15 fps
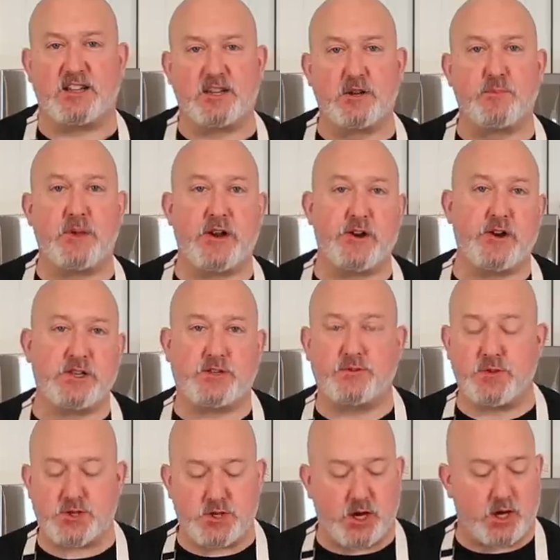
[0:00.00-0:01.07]
a little bitterness
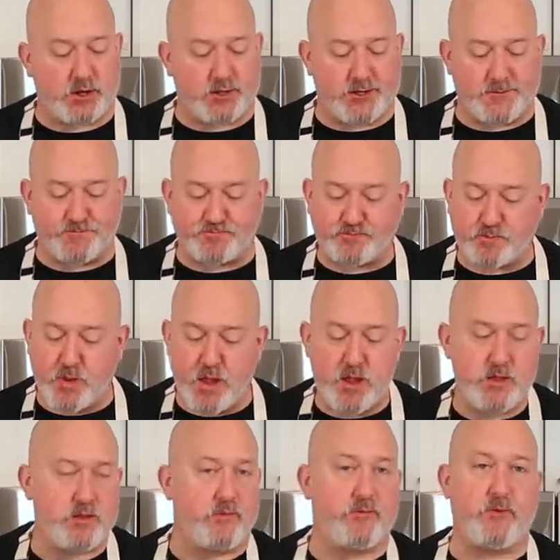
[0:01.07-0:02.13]
from the chocolate.
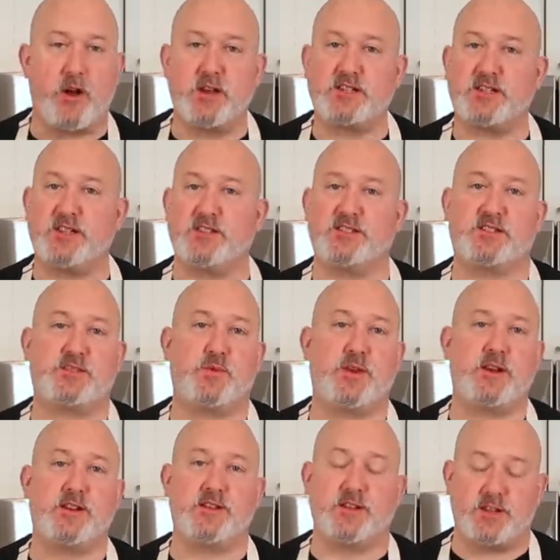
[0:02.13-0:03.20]
The frosting is
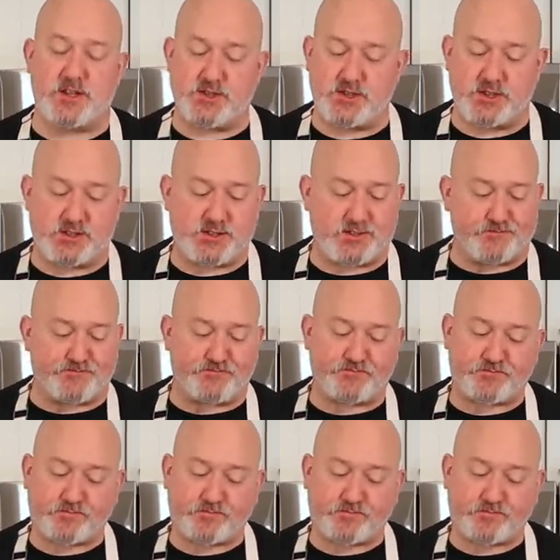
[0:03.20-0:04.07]
sweet and delicious.